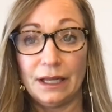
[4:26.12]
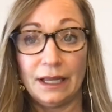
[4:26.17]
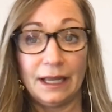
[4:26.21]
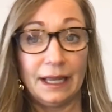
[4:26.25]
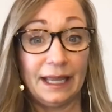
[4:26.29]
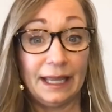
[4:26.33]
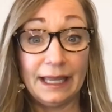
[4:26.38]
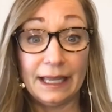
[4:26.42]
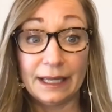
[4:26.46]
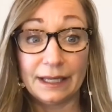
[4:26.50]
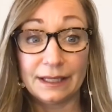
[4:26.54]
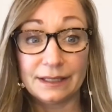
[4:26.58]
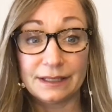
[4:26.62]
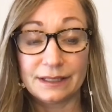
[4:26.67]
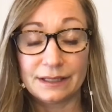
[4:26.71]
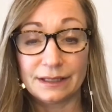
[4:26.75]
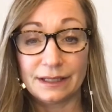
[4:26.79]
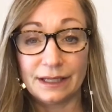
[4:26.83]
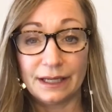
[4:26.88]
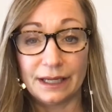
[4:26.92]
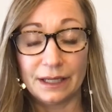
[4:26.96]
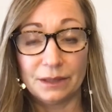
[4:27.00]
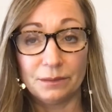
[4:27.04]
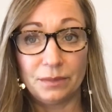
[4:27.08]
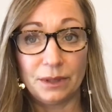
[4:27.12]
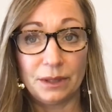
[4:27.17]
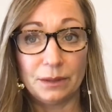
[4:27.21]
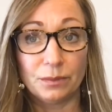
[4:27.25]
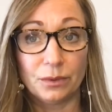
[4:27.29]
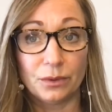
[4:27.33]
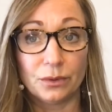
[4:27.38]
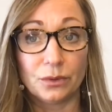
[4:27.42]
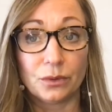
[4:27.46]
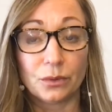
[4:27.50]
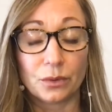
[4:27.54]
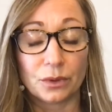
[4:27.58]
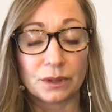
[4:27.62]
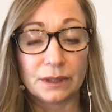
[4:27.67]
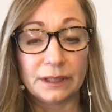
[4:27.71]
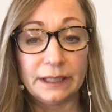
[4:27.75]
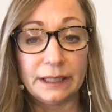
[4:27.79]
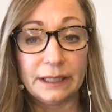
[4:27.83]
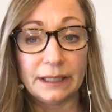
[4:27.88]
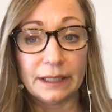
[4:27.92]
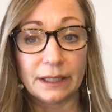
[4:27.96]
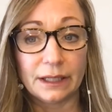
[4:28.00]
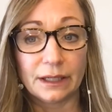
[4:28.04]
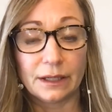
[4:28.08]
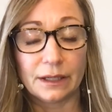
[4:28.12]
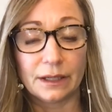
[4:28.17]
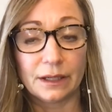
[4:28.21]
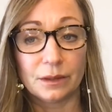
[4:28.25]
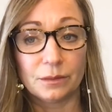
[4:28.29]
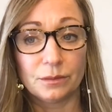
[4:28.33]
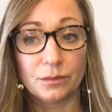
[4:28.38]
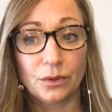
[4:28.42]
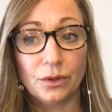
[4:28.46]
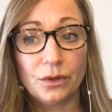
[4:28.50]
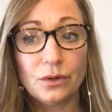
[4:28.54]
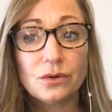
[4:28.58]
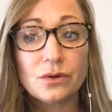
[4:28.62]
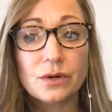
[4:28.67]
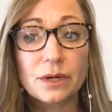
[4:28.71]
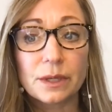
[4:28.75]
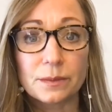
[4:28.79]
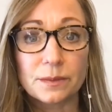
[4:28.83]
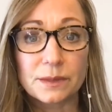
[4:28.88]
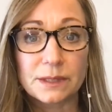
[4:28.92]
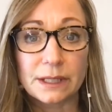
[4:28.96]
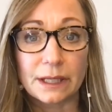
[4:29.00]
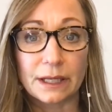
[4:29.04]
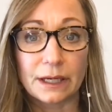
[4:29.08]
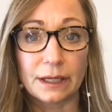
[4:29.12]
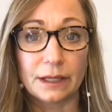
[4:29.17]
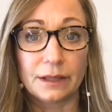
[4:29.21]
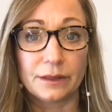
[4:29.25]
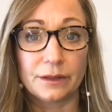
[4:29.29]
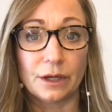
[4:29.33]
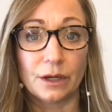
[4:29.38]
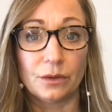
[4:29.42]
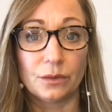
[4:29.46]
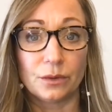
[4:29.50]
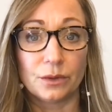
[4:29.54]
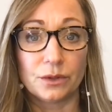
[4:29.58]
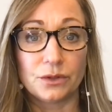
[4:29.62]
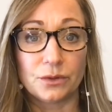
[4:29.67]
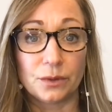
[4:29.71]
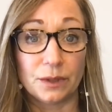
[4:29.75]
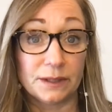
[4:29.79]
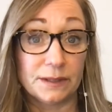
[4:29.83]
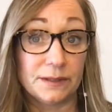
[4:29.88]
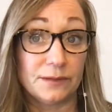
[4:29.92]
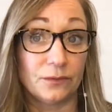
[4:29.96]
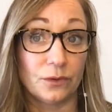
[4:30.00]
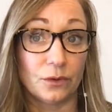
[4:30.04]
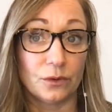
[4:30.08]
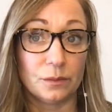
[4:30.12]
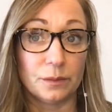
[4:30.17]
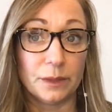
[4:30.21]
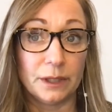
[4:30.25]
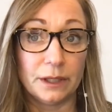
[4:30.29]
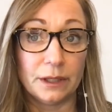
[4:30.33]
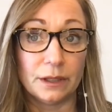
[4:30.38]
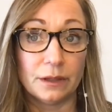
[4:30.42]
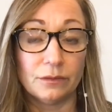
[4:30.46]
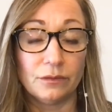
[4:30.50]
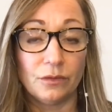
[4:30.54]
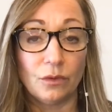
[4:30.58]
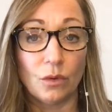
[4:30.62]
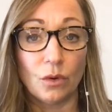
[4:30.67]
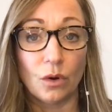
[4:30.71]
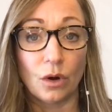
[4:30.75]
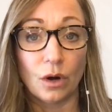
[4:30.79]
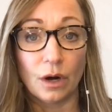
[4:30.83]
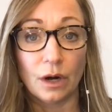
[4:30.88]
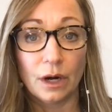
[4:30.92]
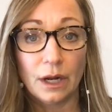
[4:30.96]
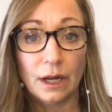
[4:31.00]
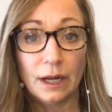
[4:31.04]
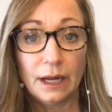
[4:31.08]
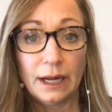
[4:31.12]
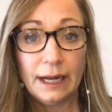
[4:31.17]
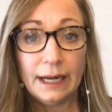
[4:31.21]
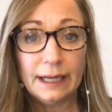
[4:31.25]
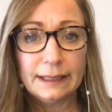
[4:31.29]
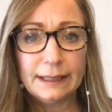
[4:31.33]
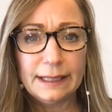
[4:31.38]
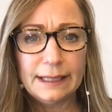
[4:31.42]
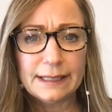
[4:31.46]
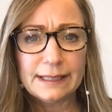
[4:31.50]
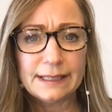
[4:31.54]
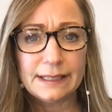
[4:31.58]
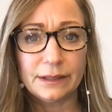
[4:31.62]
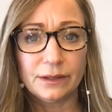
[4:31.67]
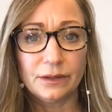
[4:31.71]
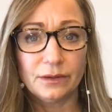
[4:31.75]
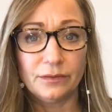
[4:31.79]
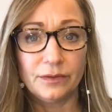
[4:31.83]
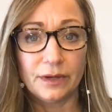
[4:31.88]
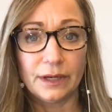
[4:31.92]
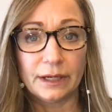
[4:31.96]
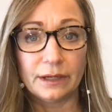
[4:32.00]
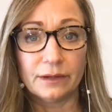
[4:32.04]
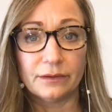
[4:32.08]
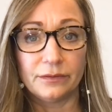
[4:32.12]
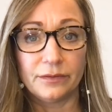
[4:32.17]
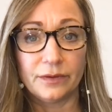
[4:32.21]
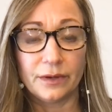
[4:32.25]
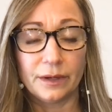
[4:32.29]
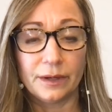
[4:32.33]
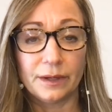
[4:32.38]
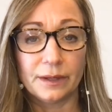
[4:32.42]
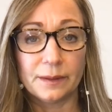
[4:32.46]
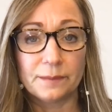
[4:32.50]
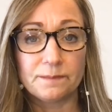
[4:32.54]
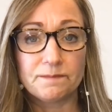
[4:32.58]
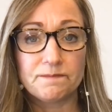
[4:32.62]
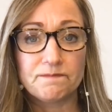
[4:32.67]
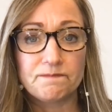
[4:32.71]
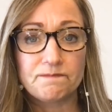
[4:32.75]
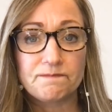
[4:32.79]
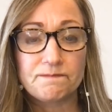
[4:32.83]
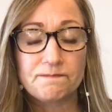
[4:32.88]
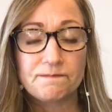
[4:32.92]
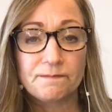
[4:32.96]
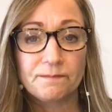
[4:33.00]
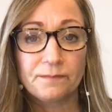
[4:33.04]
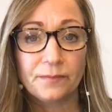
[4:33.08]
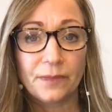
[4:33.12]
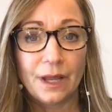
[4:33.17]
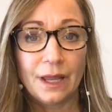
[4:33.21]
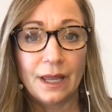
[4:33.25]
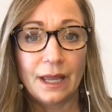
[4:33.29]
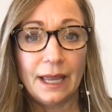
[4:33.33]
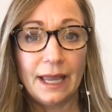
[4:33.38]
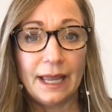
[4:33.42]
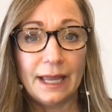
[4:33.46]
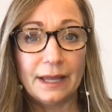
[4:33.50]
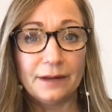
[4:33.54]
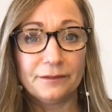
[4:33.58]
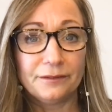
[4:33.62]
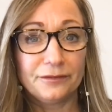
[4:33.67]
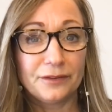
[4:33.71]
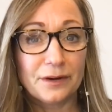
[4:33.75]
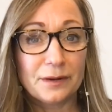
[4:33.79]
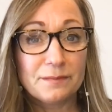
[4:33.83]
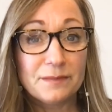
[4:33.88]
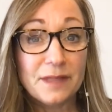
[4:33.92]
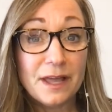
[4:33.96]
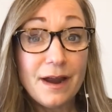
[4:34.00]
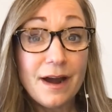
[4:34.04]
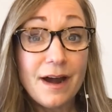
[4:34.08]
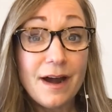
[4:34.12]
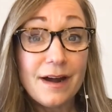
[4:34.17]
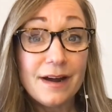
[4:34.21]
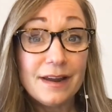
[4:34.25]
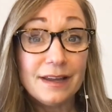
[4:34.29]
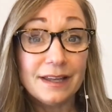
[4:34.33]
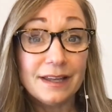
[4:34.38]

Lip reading: and people who were leading programs that I thought were transformative or at least innovative. And from there,